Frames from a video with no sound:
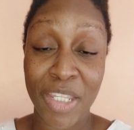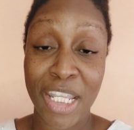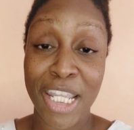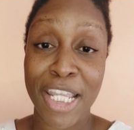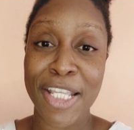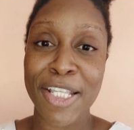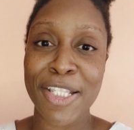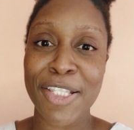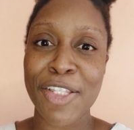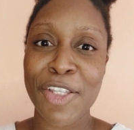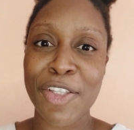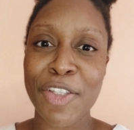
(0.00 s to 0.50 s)

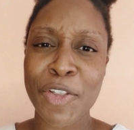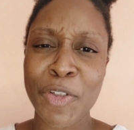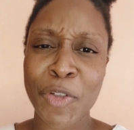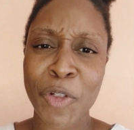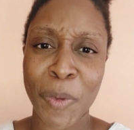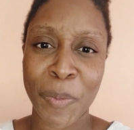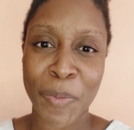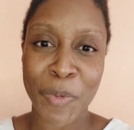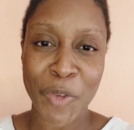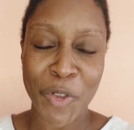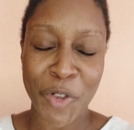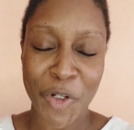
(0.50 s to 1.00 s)
is
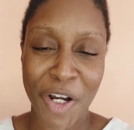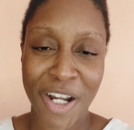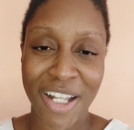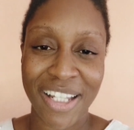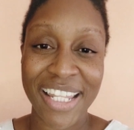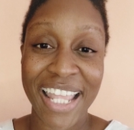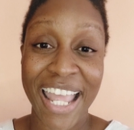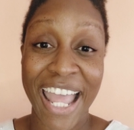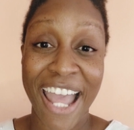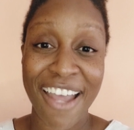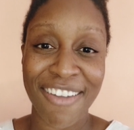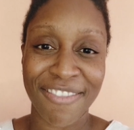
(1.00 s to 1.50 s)

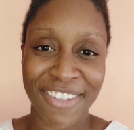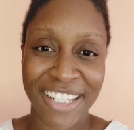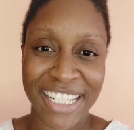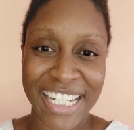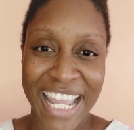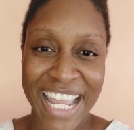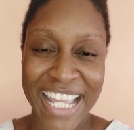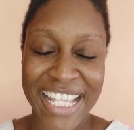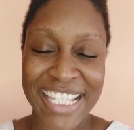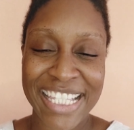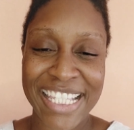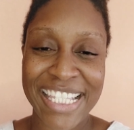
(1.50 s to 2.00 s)
scriptural
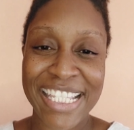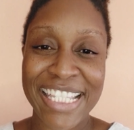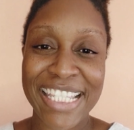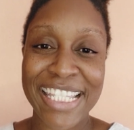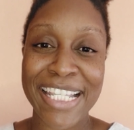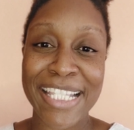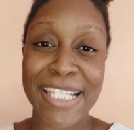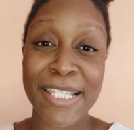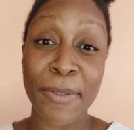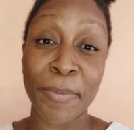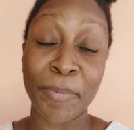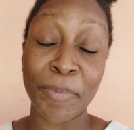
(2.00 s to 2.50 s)
evidence
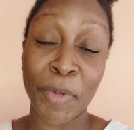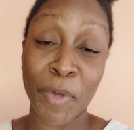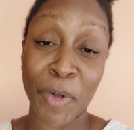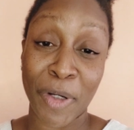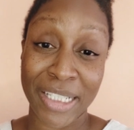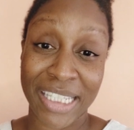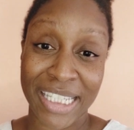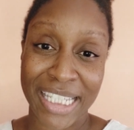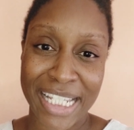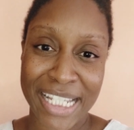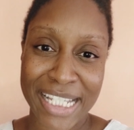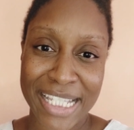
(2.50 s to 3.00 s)
to
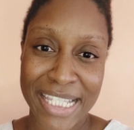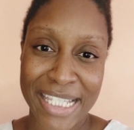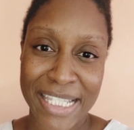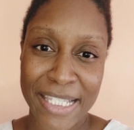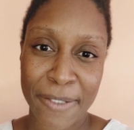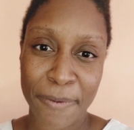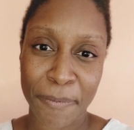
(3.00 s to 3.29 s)
support this.